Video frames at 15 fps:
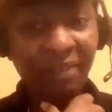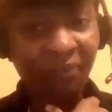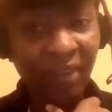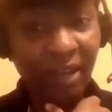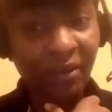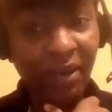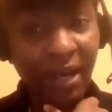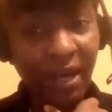
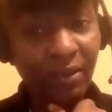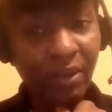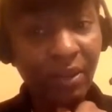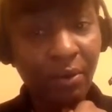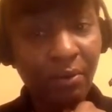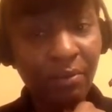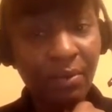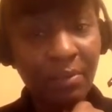figure it out
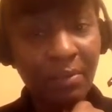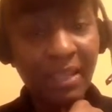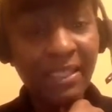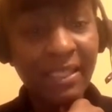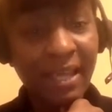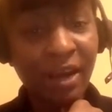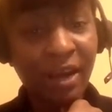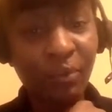though
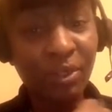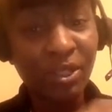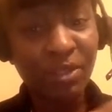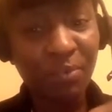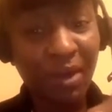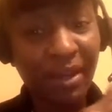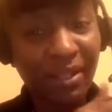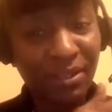myself, which
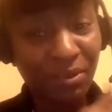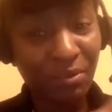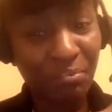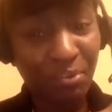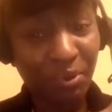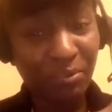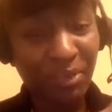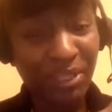is why it's so
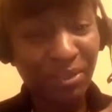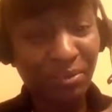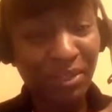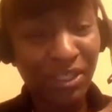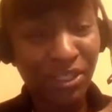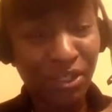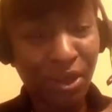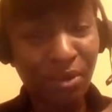important we do
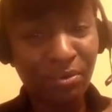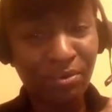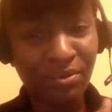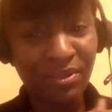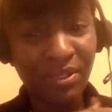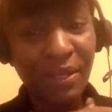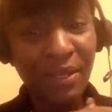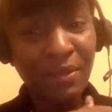these
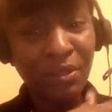shows.